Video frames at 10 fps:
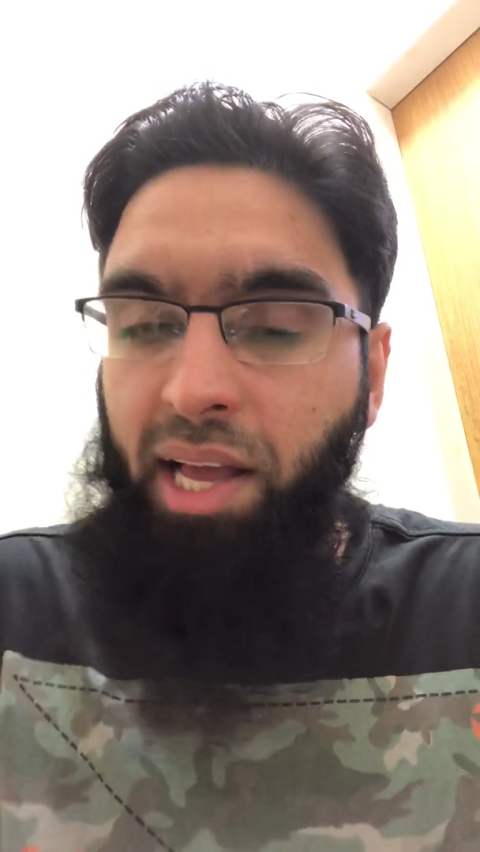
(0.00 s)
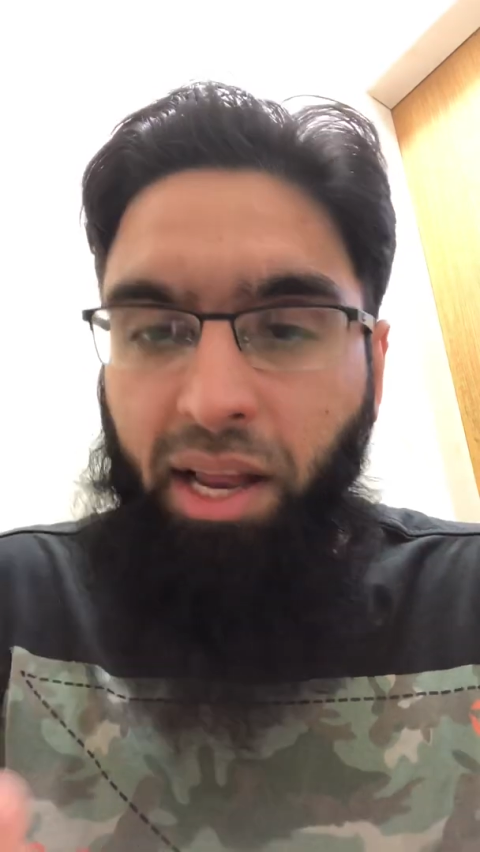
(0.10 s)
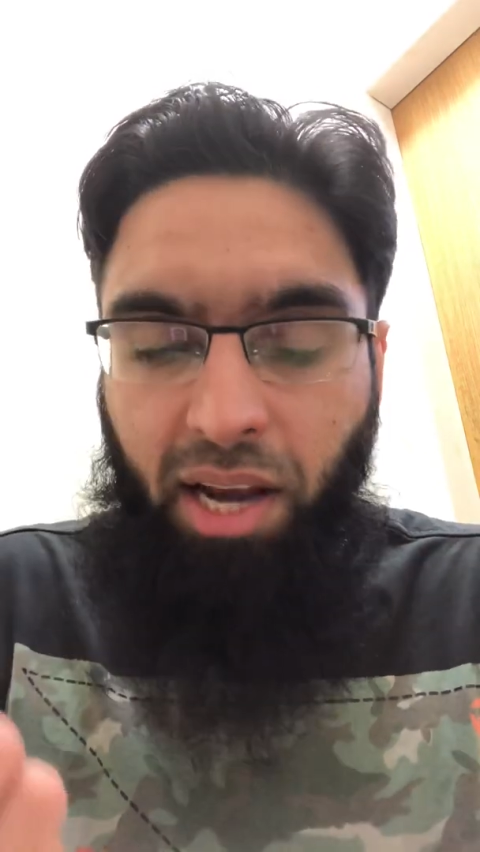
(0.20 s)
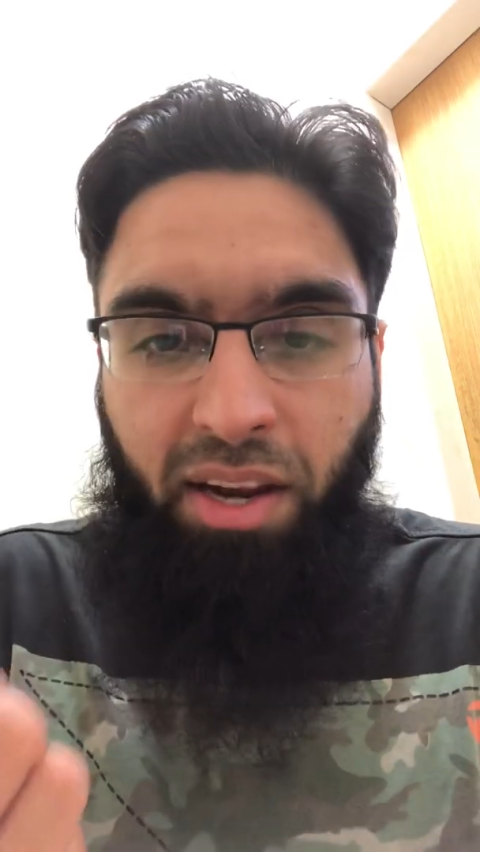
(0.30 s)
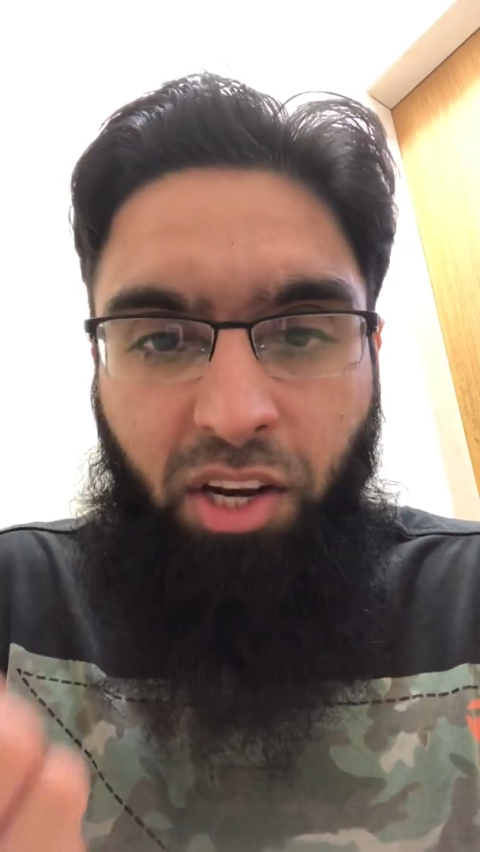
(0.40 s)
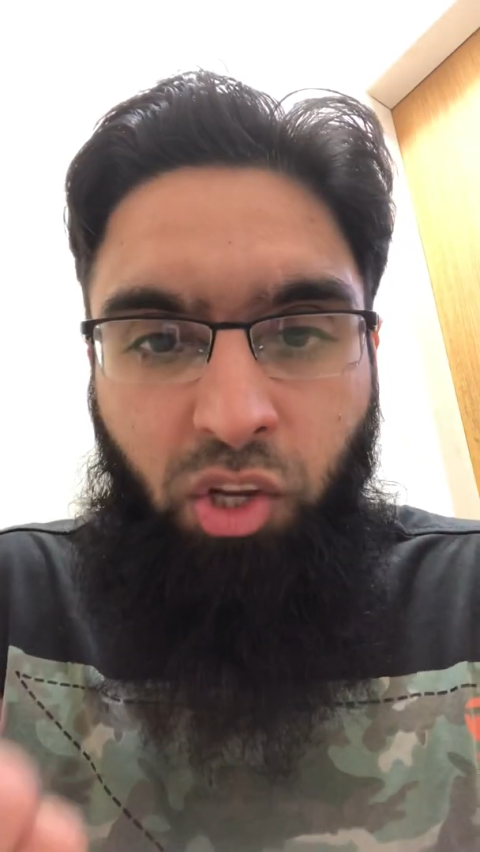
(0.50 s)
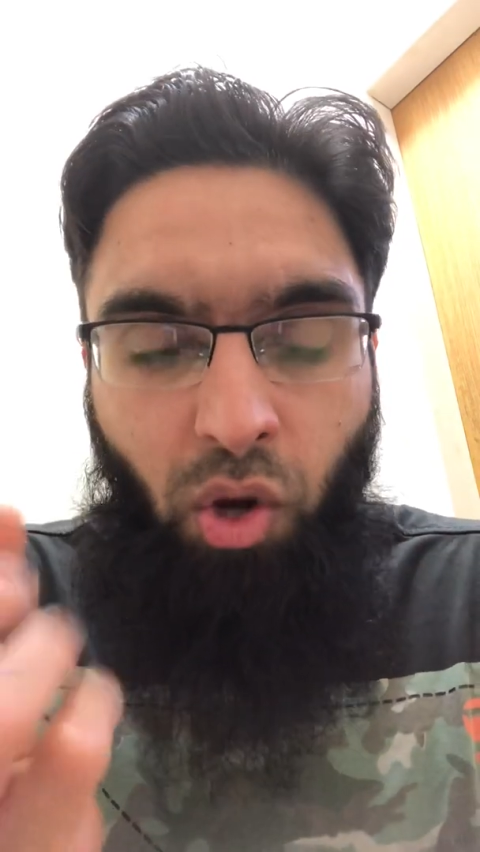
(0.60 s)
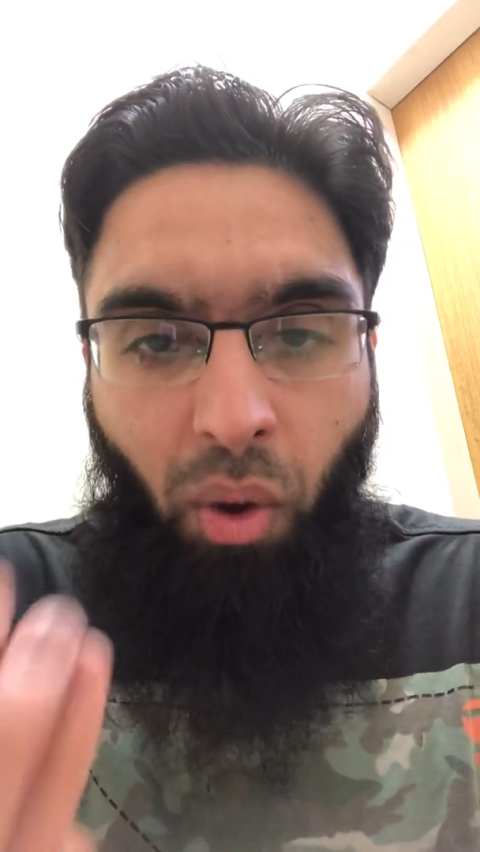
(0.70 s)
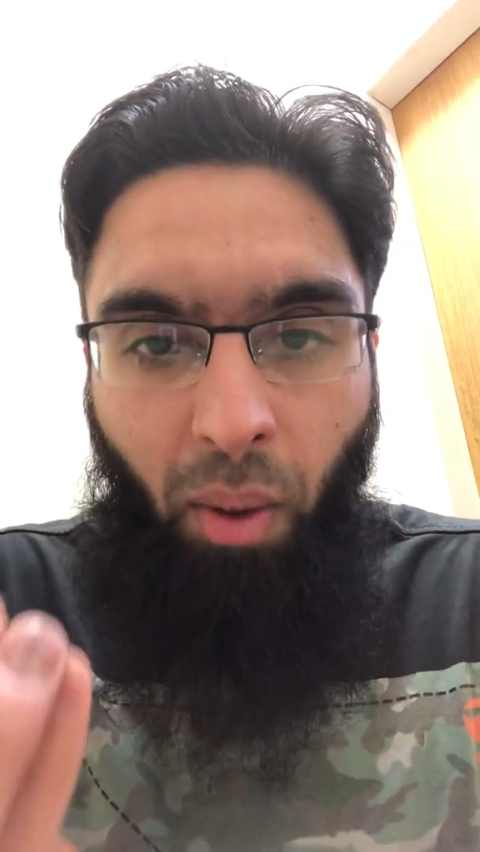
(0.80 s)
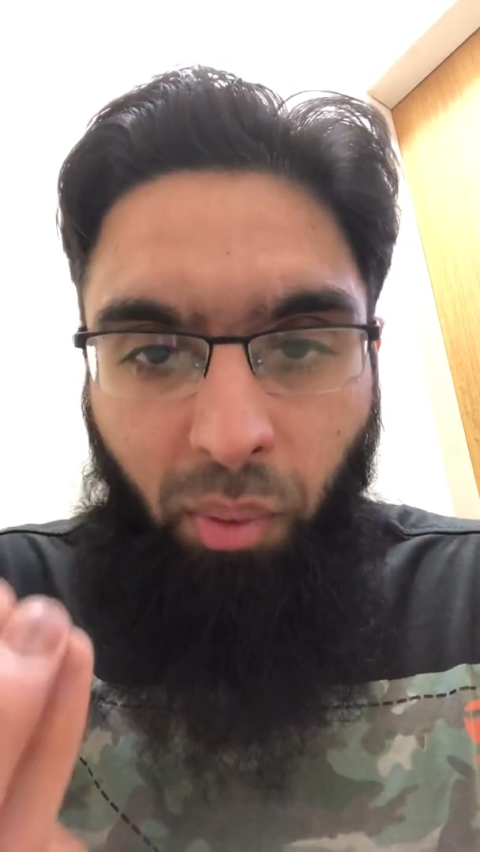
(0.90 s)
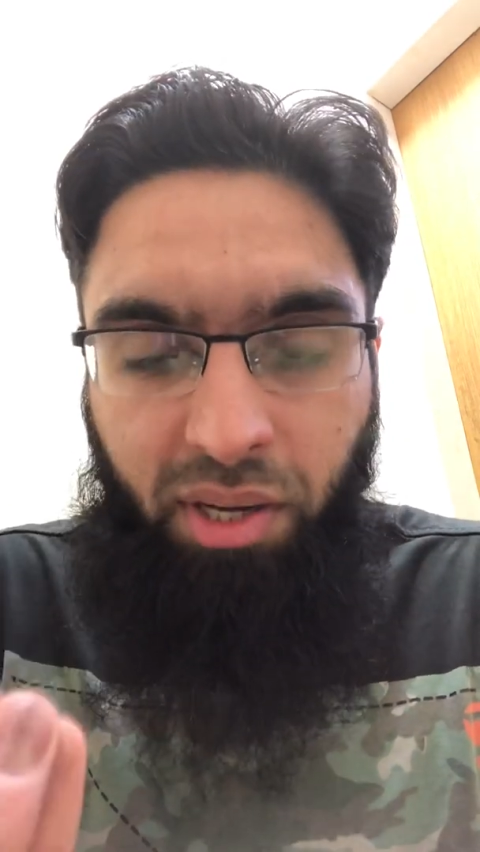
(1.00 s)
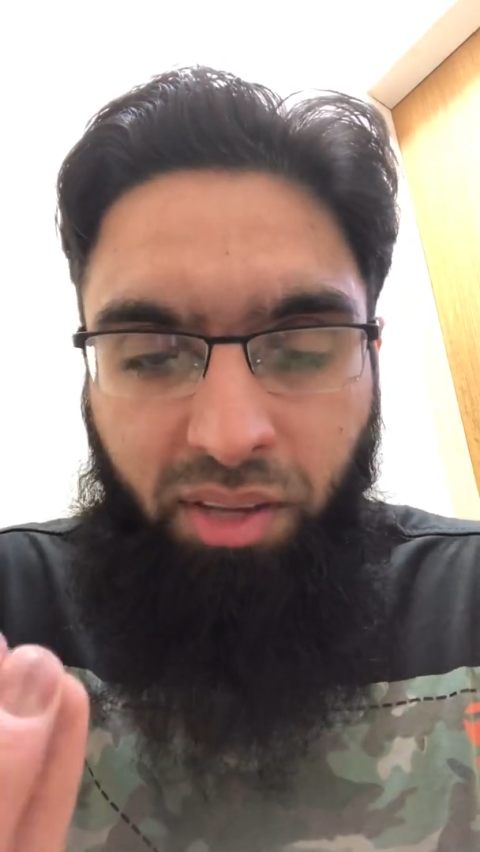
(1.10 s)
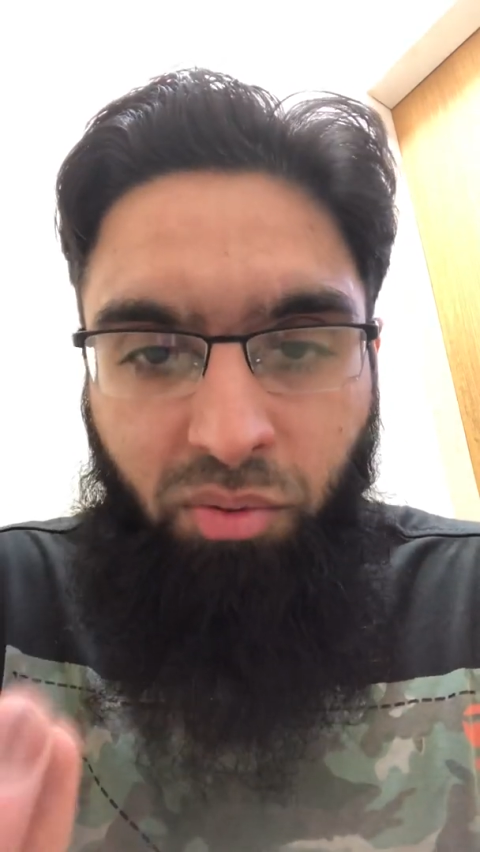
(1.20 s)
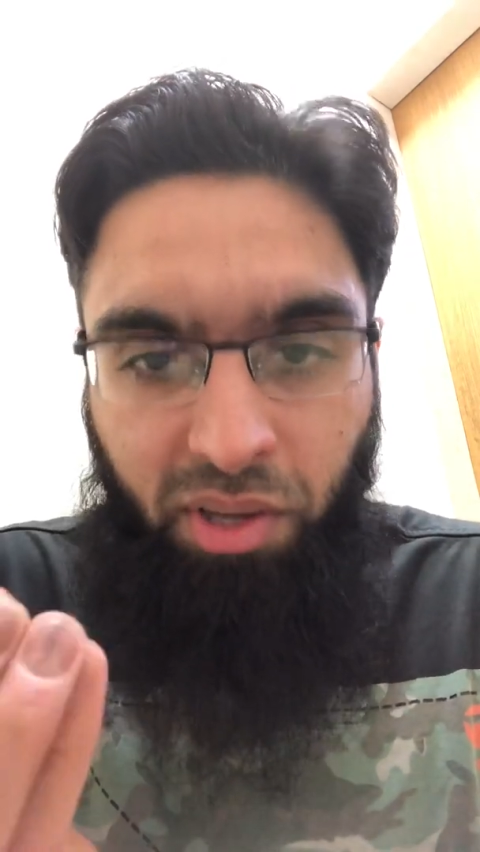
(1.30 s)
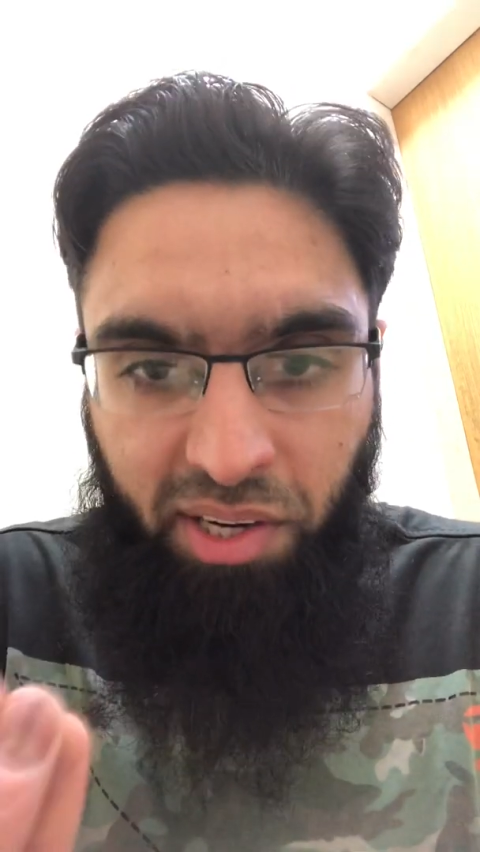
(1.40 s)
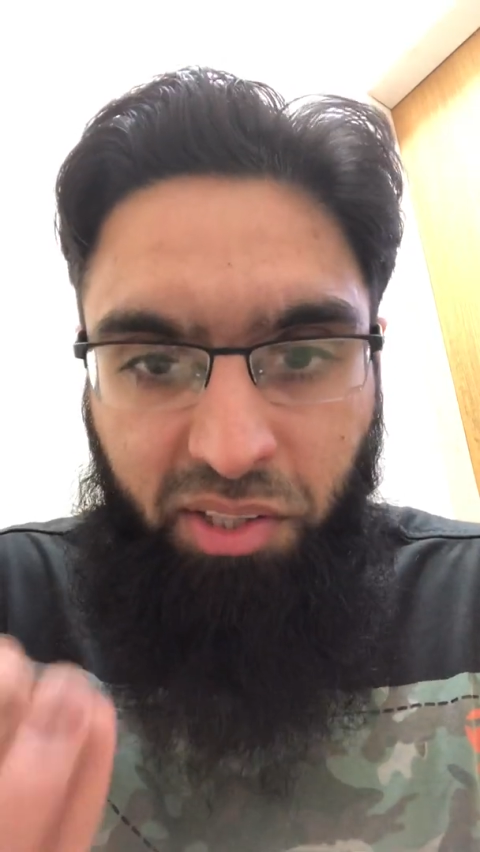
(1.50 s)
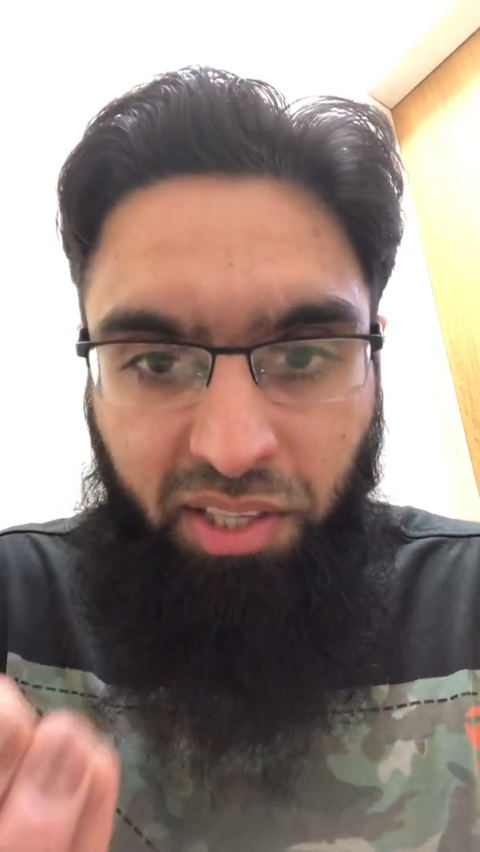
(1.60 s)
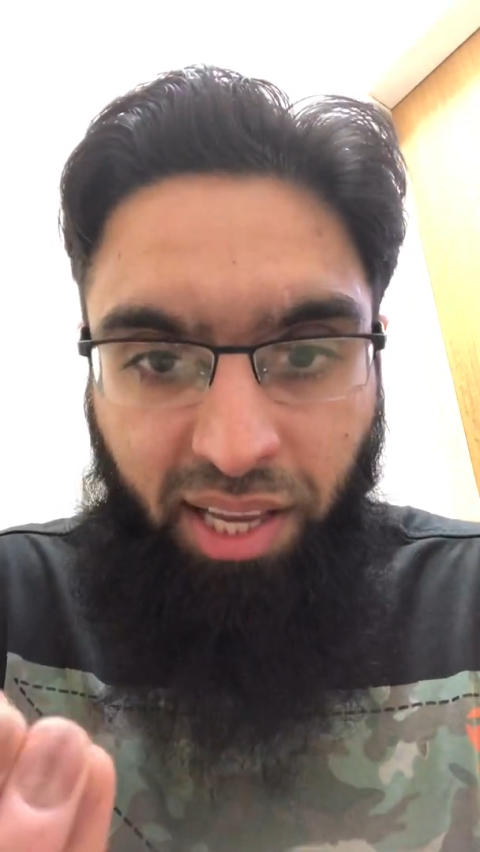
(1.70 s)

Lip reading: I want to give you a little